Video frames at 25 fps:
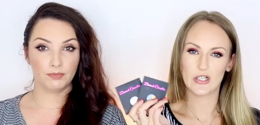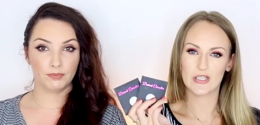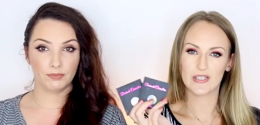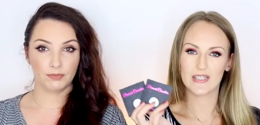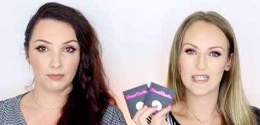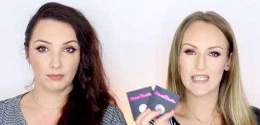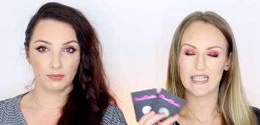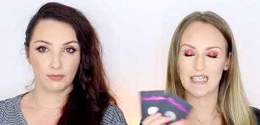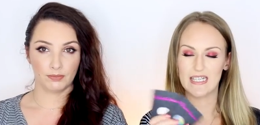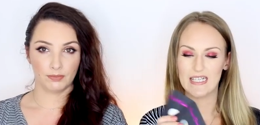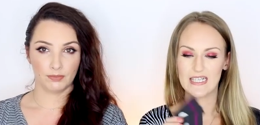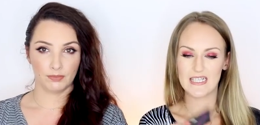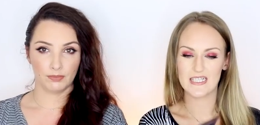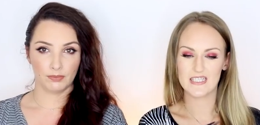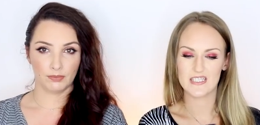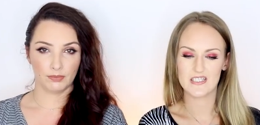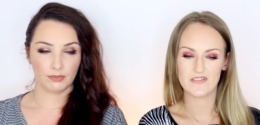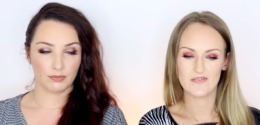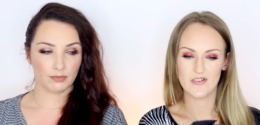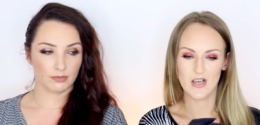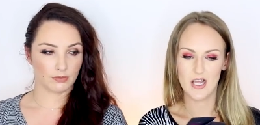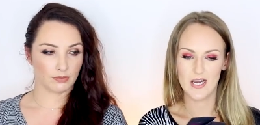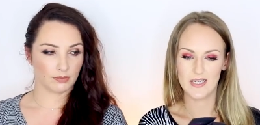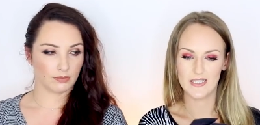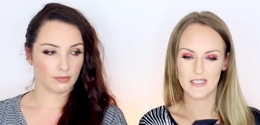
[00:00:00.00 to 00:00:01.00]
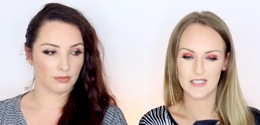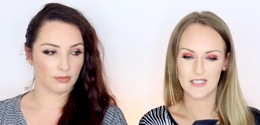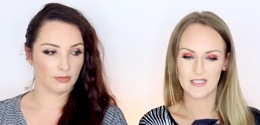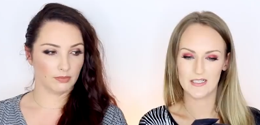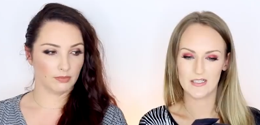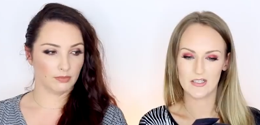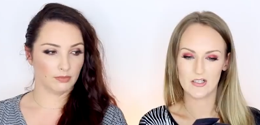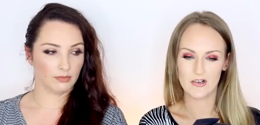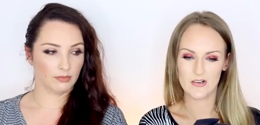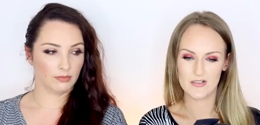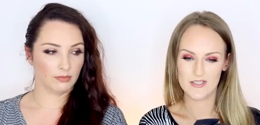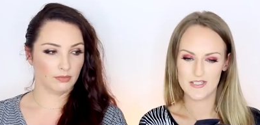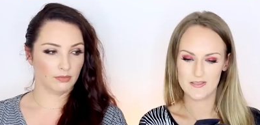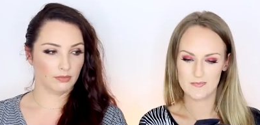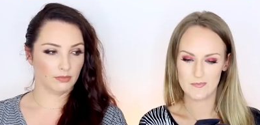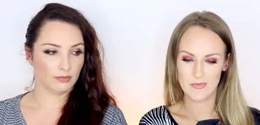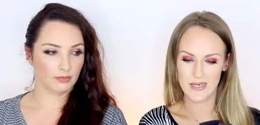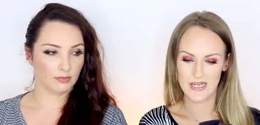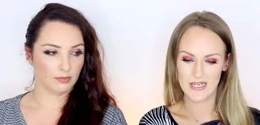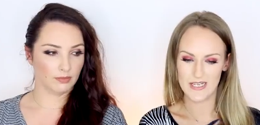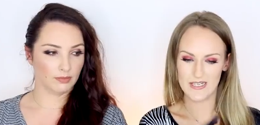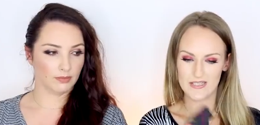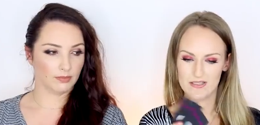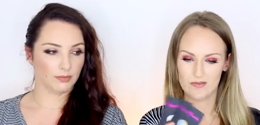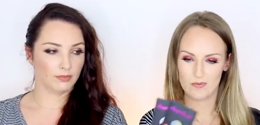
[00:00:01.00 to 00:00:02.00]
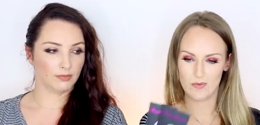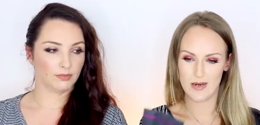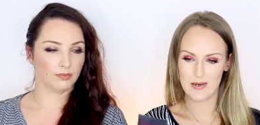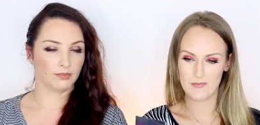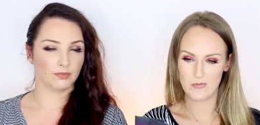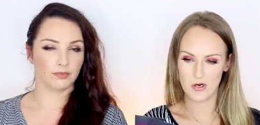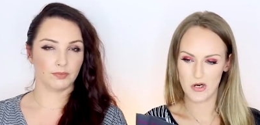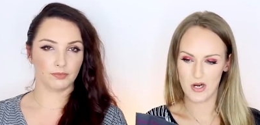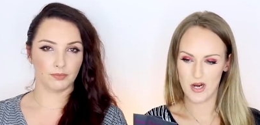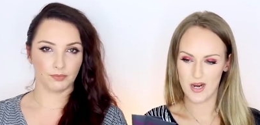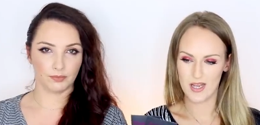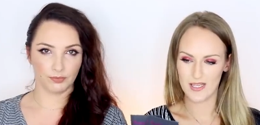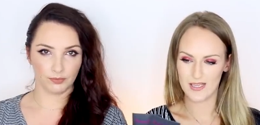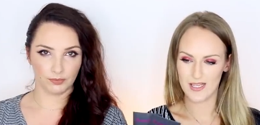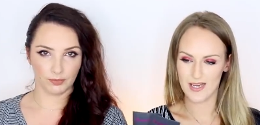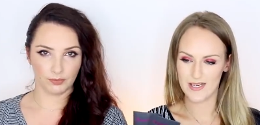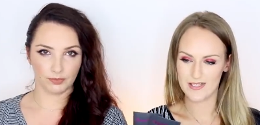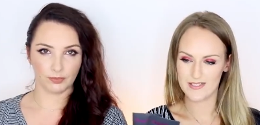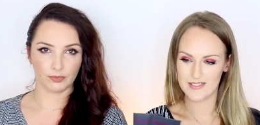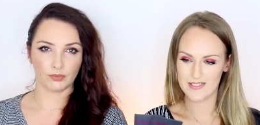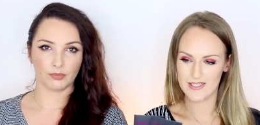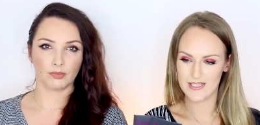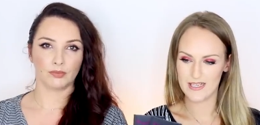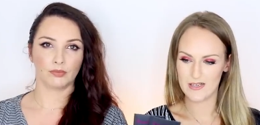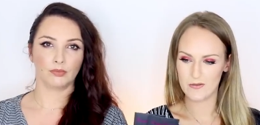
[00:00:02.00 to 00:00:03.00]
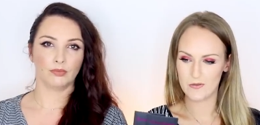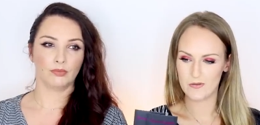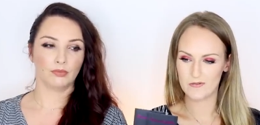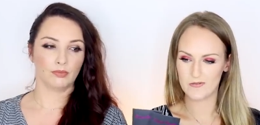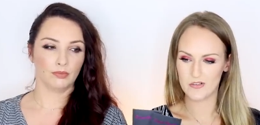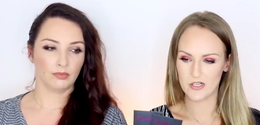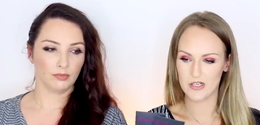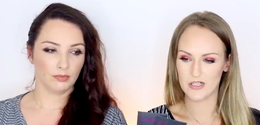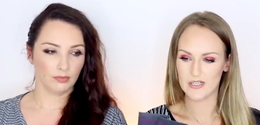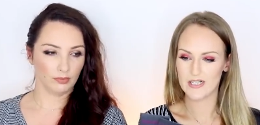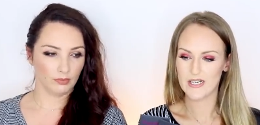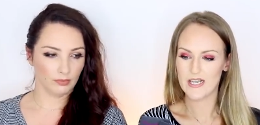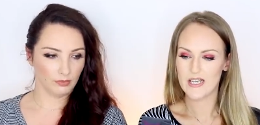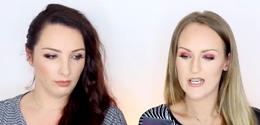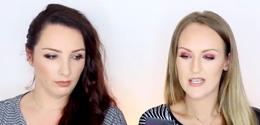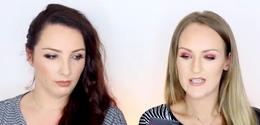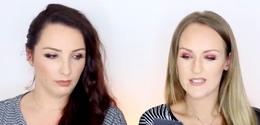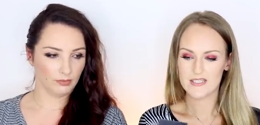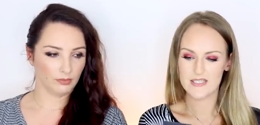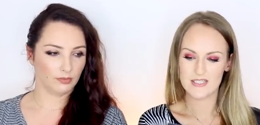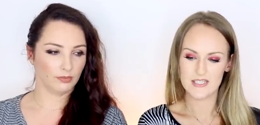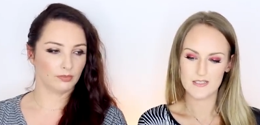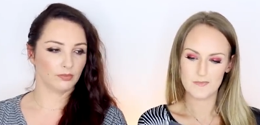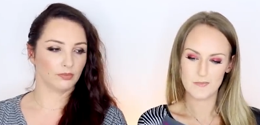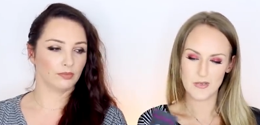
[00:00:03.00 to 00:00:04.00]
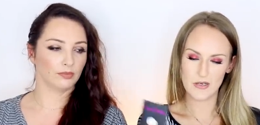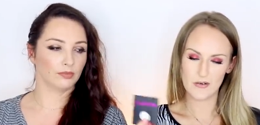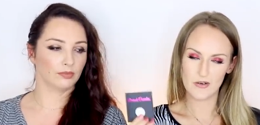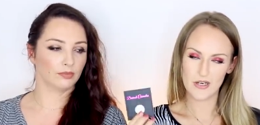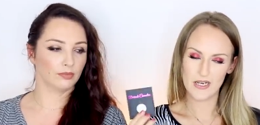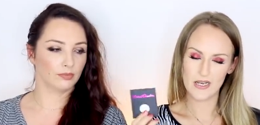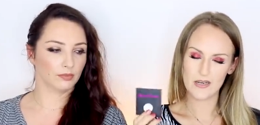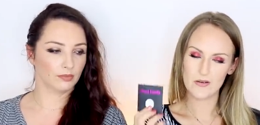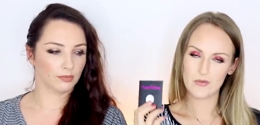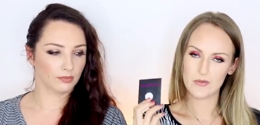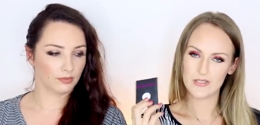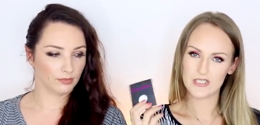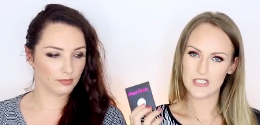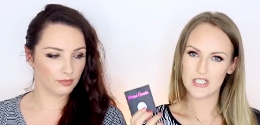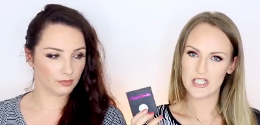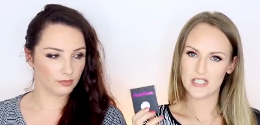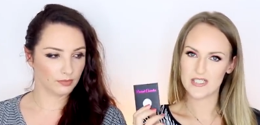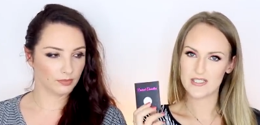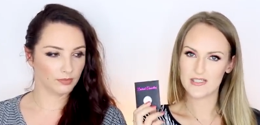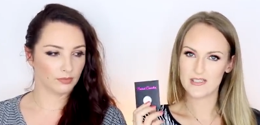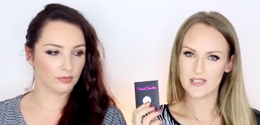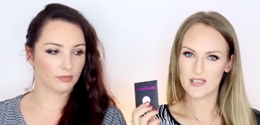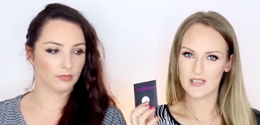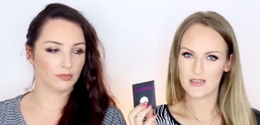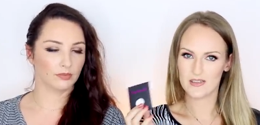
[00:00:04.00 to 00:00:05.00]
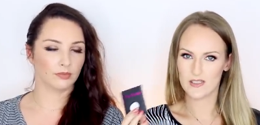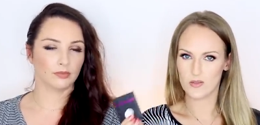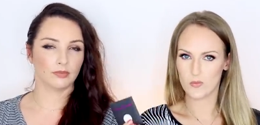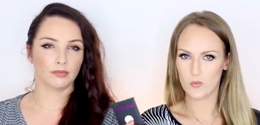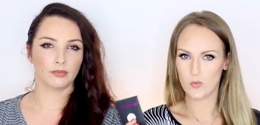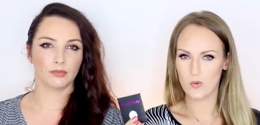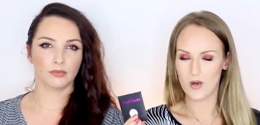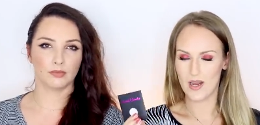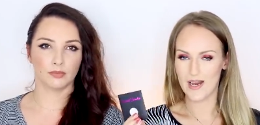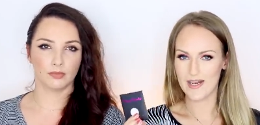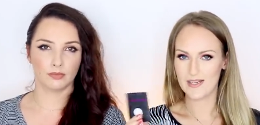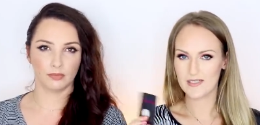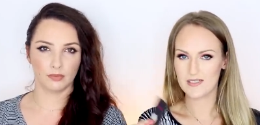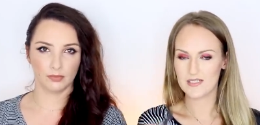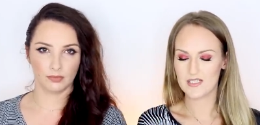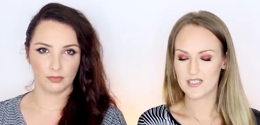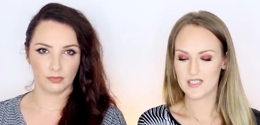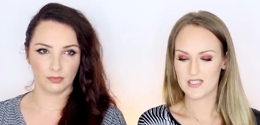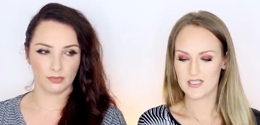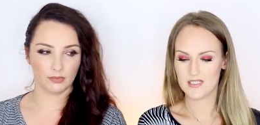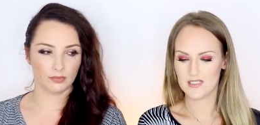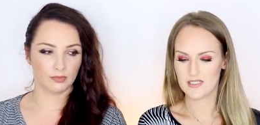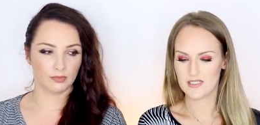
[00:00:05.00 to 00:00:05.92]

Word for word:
Speaker 1: got the Diviner Cosmetics rainbow highlighters here. We've got Suspiria, which is the white